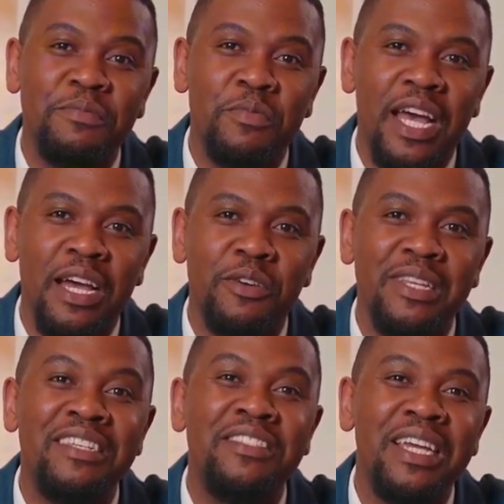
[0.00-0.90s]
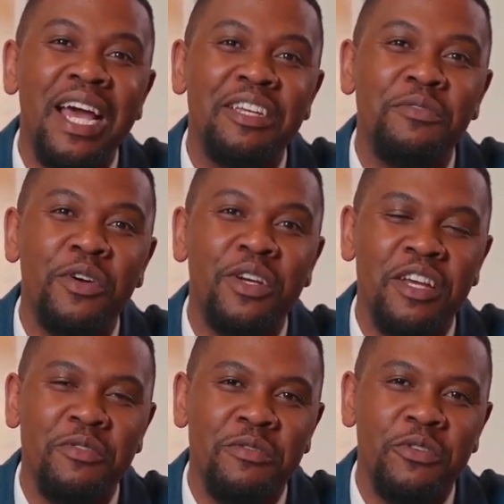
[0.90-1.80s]
Well, that's the kind of
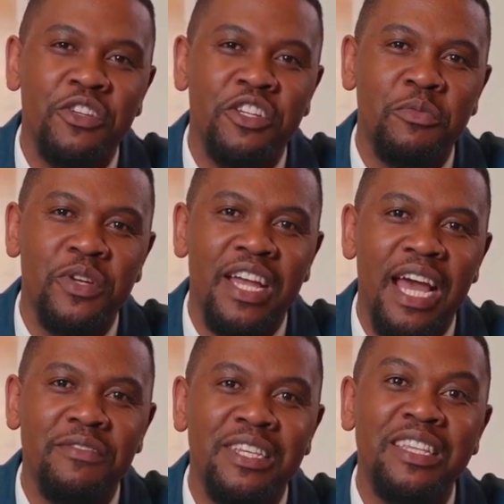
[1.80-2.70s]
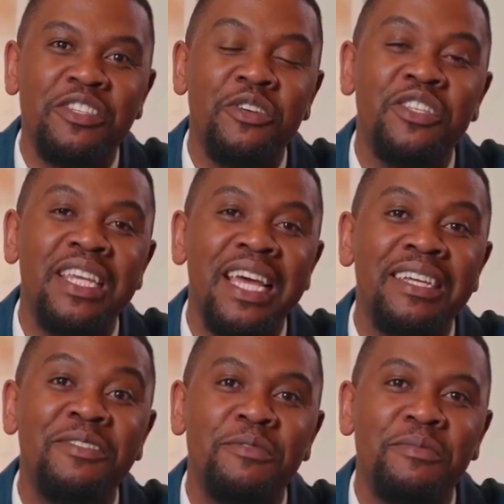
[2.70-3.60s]
learning revolution we're diving into
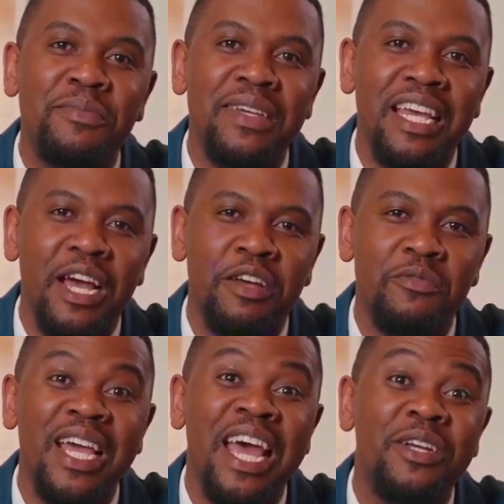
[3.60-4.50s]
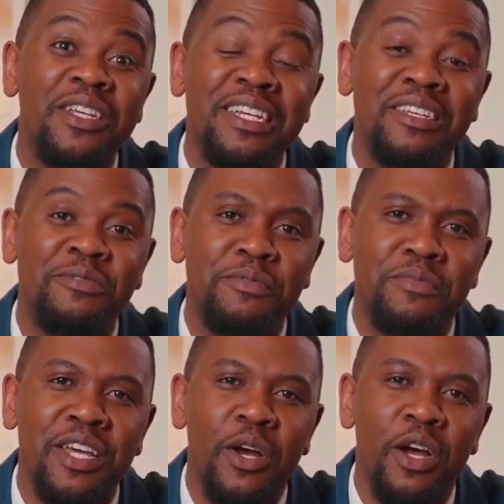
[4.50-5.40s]
today. Eon Reality,
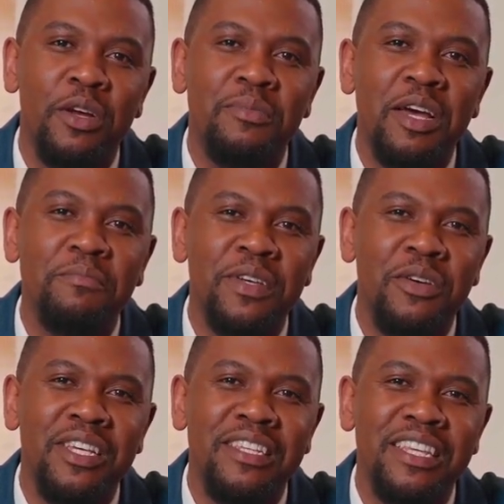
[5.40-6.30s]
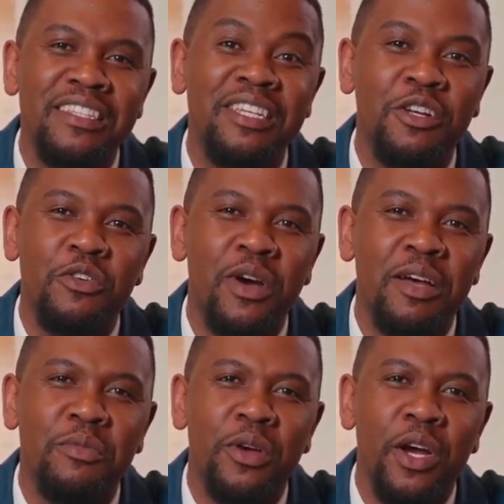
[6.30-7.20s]
they're all about building these
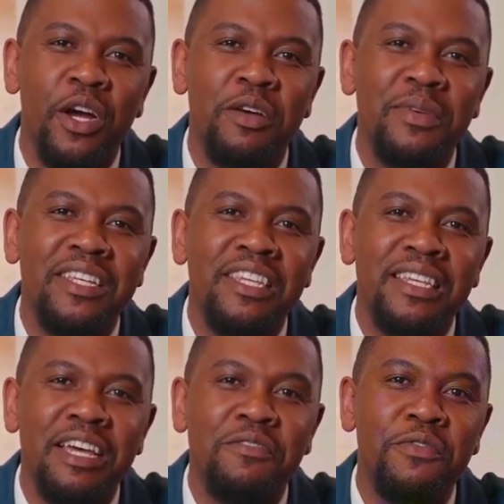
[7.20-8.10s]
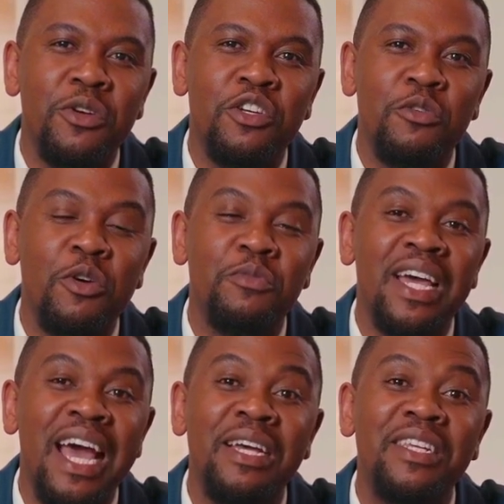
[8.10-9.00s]
incredible augmented and virtual
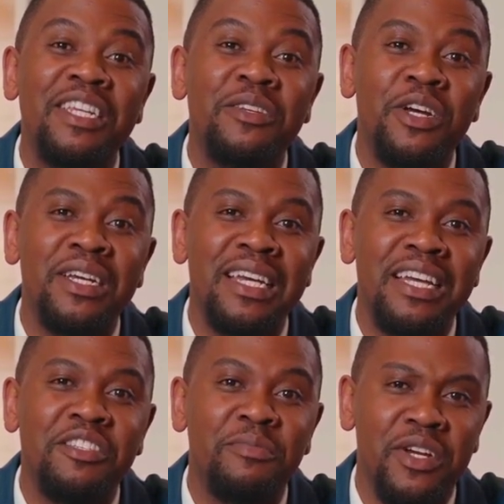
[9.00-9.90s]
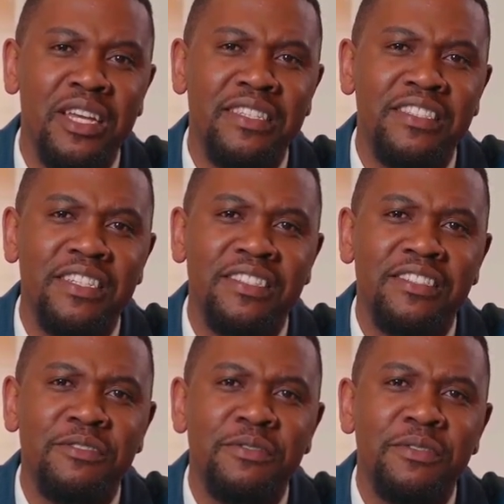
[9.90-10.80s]
reality learning
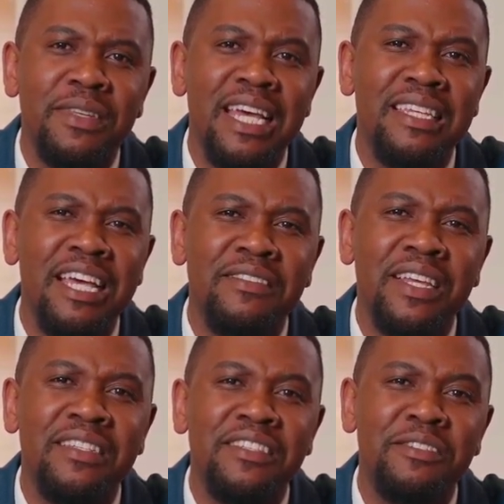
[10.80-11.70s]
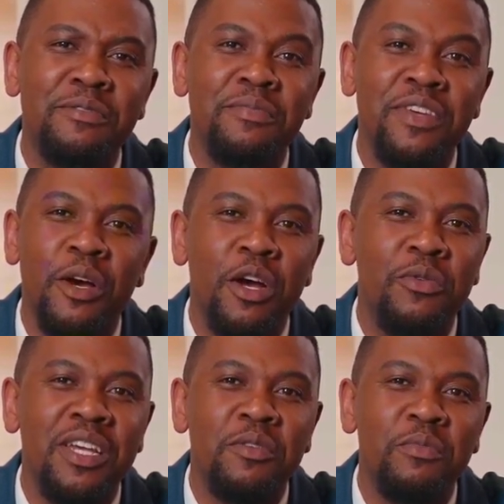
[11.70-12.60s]
experiences. And get this, they're
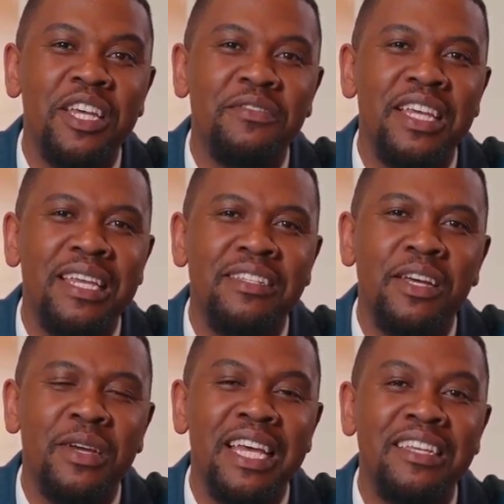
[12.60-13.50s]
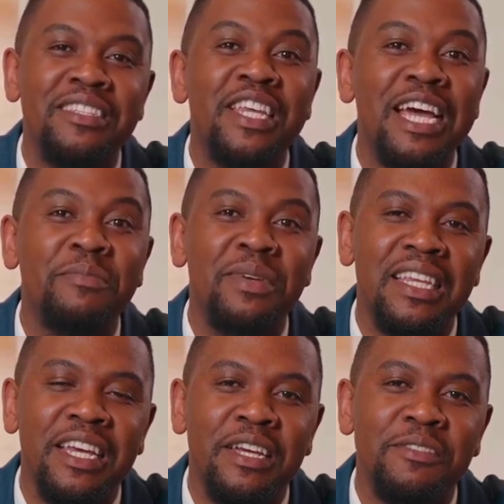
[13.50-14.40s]
already weaving in the latest tech
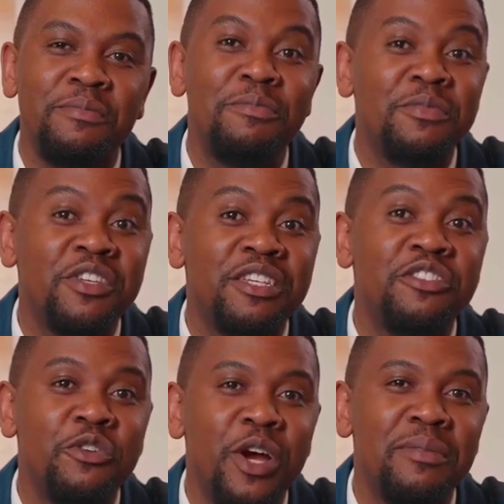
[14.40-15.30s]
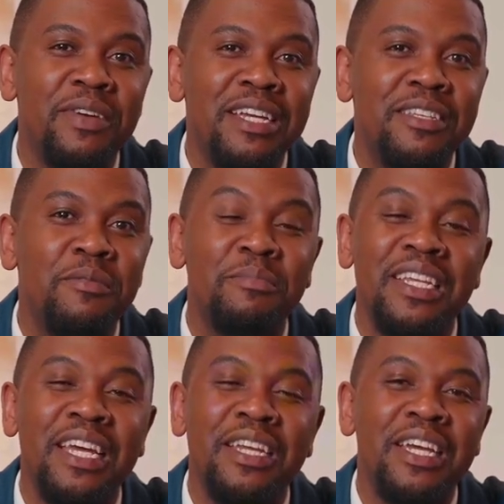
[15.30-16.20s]
media, just dropped at their
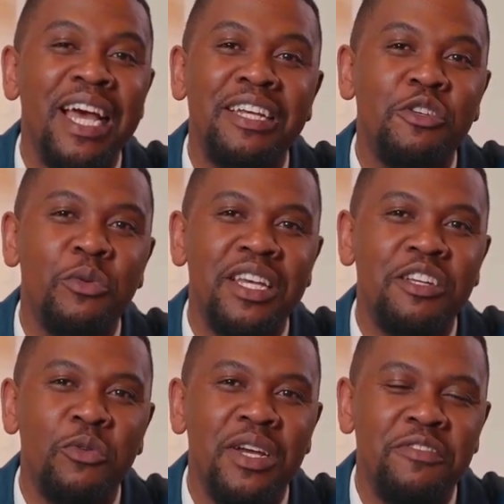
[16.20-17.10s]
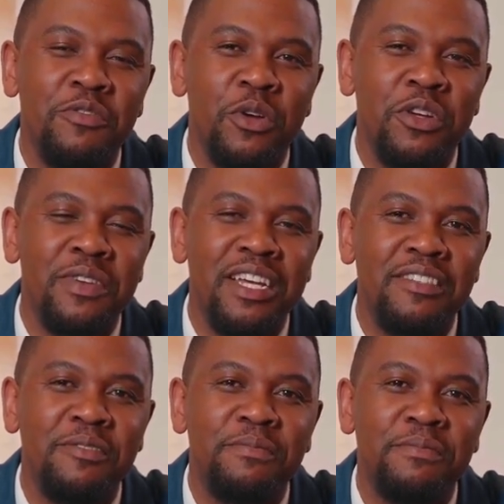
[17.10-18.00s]
Media Connect twenty twenty-four
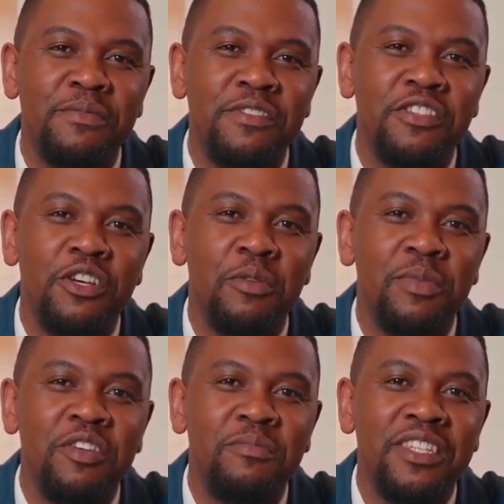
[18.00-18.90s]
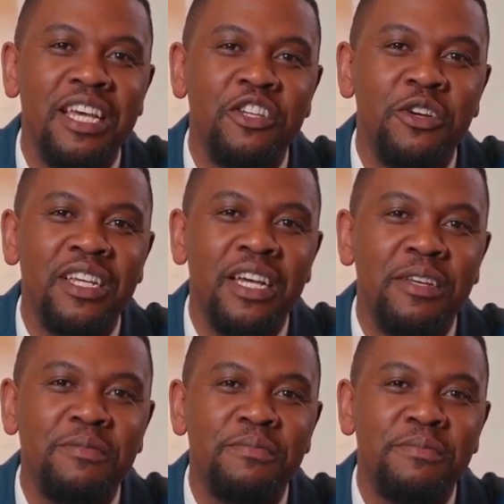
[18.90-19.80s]
event. So much potential
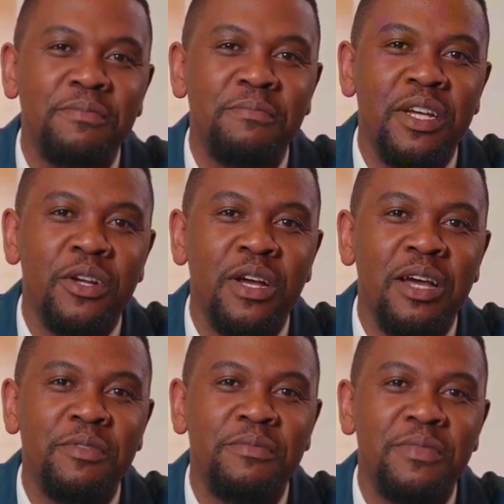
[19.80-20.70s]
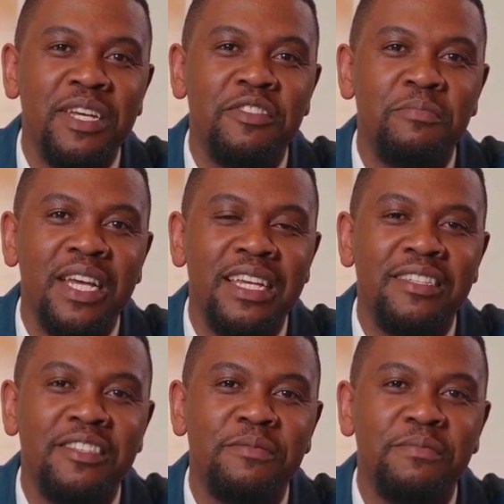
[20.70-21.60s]
here. Buckle up, let's break it.